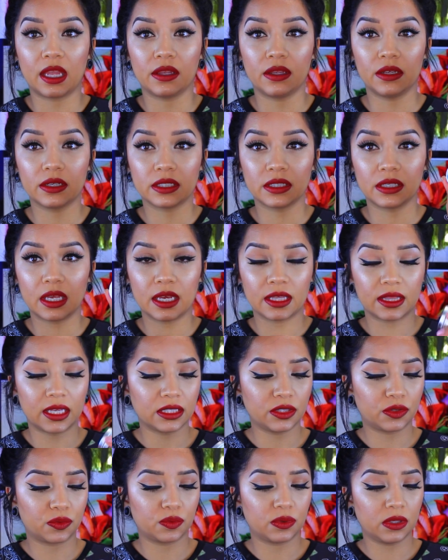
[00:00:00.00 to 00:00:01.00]
that looks like.
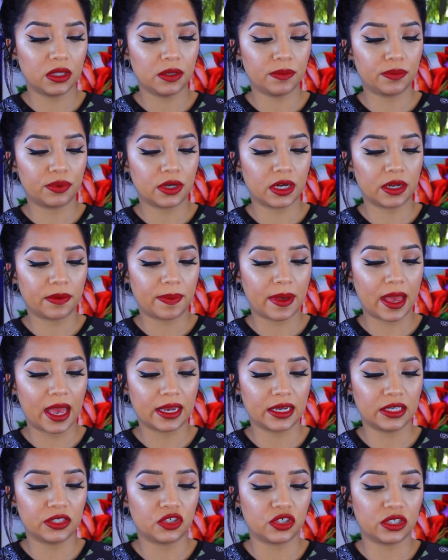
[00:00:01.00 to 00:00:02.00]
That's really pretty
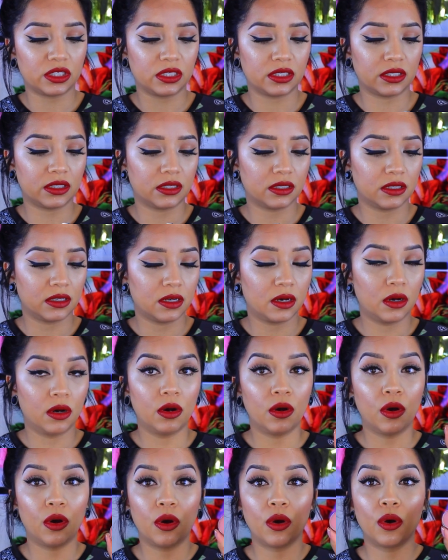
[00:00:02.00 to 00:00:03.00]
packaging.
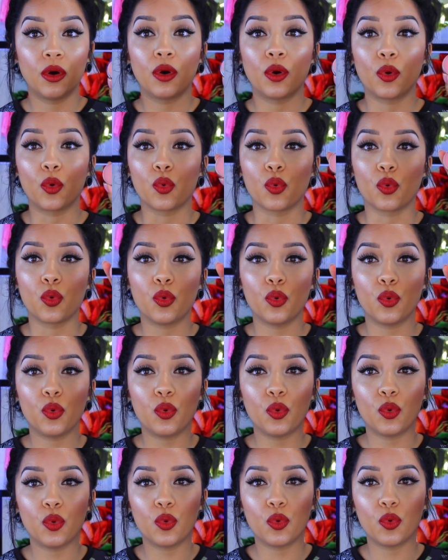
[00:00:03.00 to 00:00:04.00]

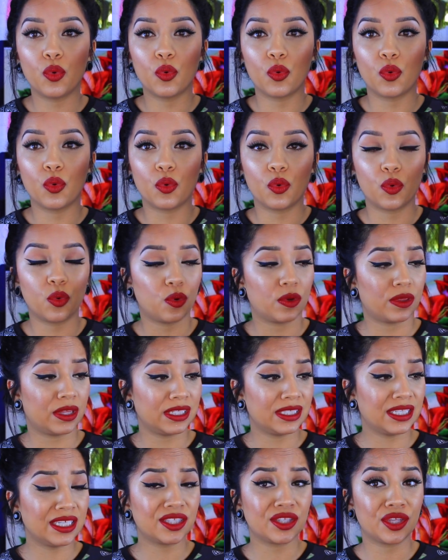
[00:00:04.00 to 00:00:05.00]
Ooh,
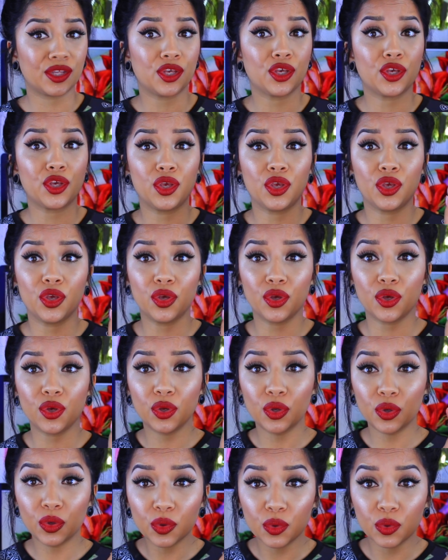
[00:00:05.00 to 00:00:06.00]
this is
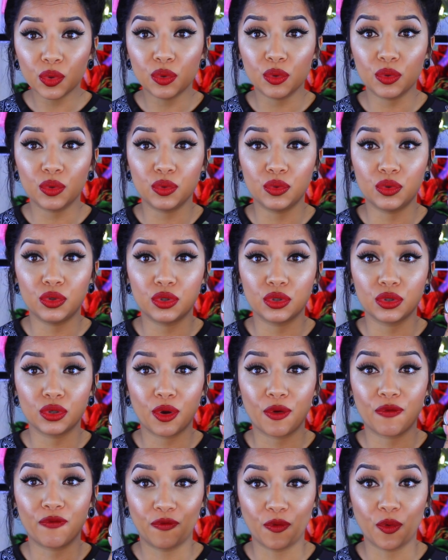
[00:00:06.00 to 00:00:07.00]
huge
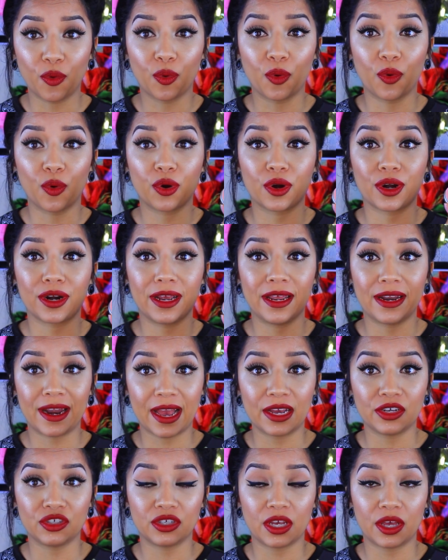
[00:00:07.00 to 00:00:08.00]
for an
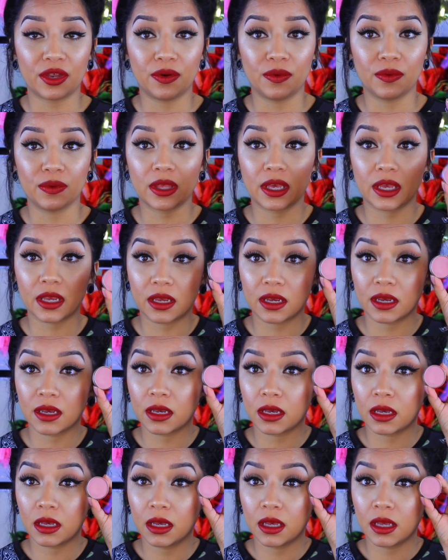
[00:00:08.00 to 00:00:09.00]
eyeshadow. Like,
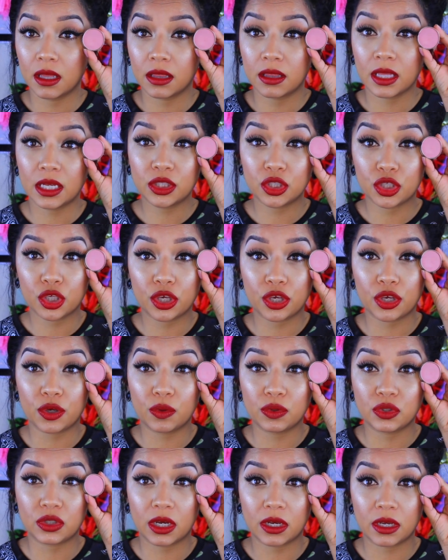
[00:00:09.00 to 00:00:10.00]
that's
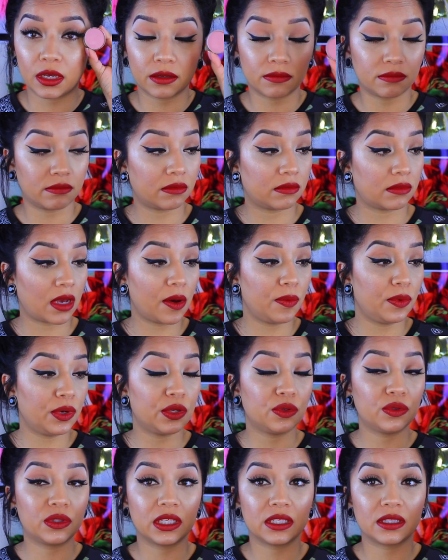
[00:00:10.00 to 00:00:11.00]
huge. I would
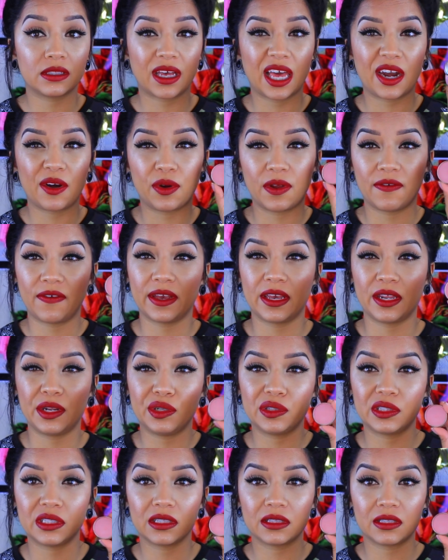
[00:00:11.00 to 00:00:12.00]
use this. I don't know if I can
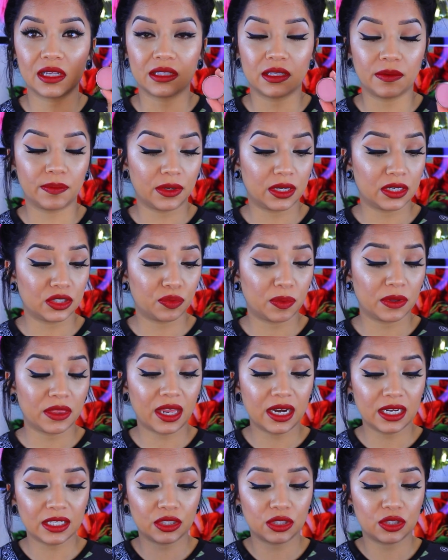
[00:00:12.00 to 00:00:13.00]
use this as a blush, but
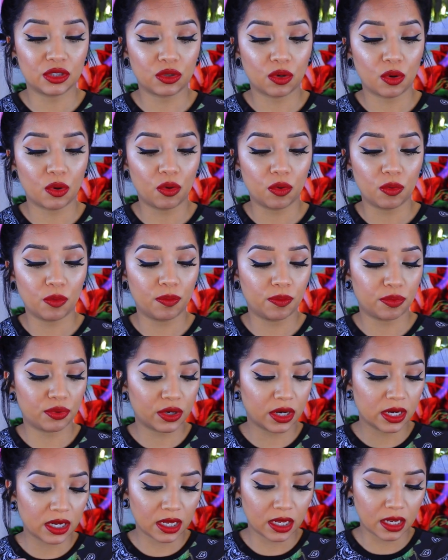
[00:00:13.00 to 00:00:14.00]
that is so
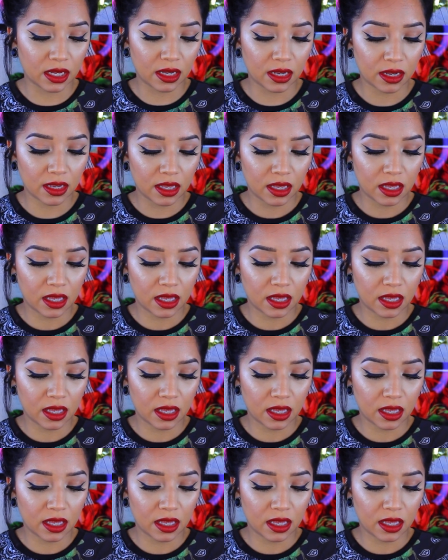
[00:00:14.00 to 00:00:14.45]
pretty.